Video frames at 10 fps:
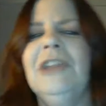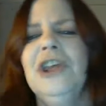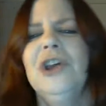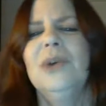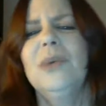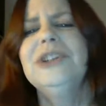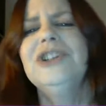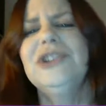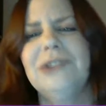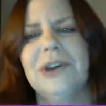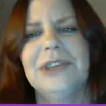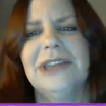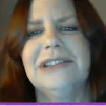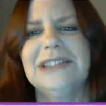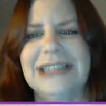What we do know
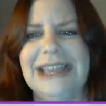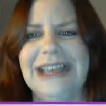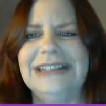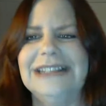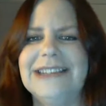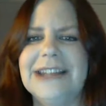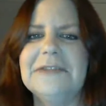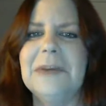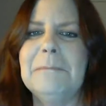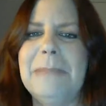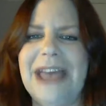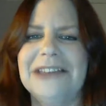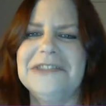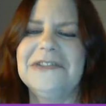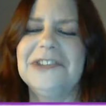is that instead of a
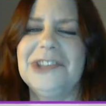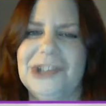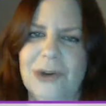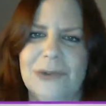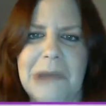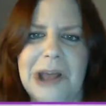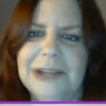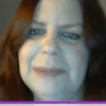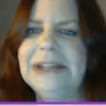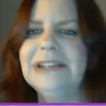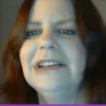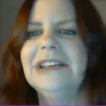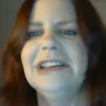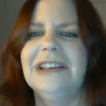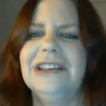massive stone monument,
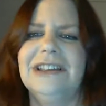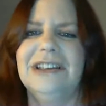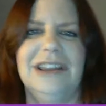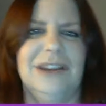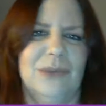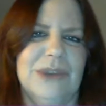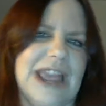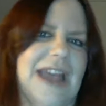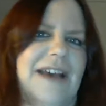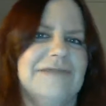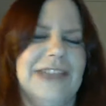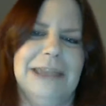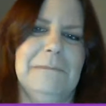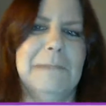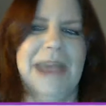we have a
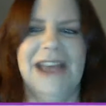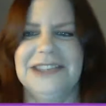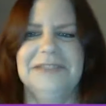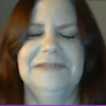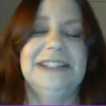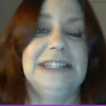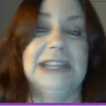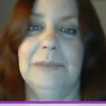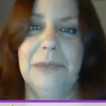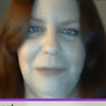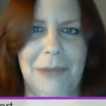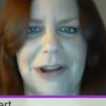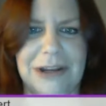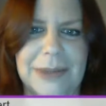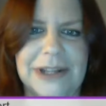massive timber
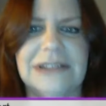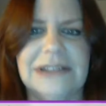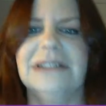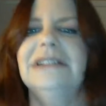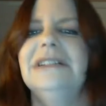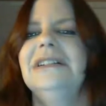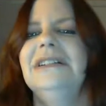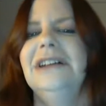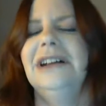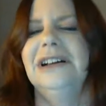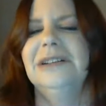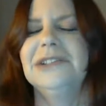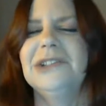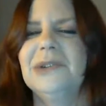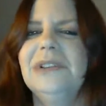monument.
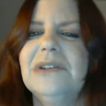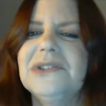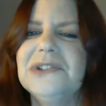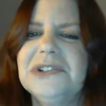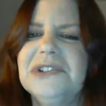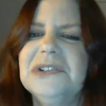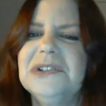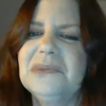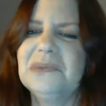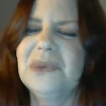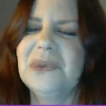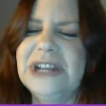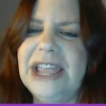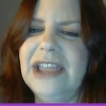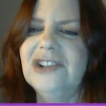So closer to
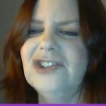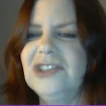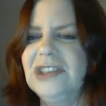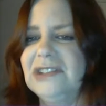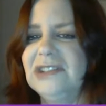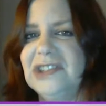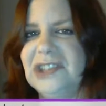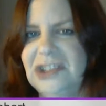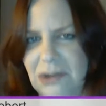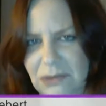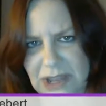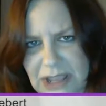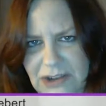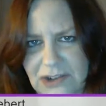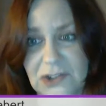Woodhenge than
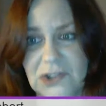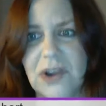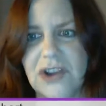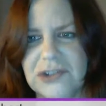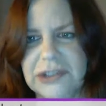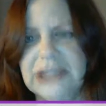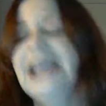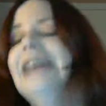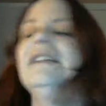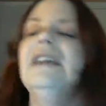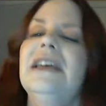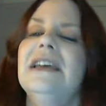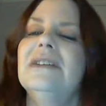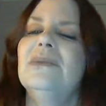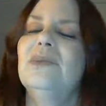Stonehenge structurally. And
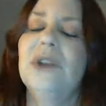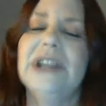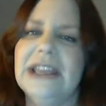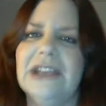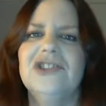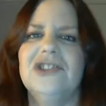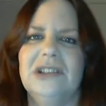Woodhenge,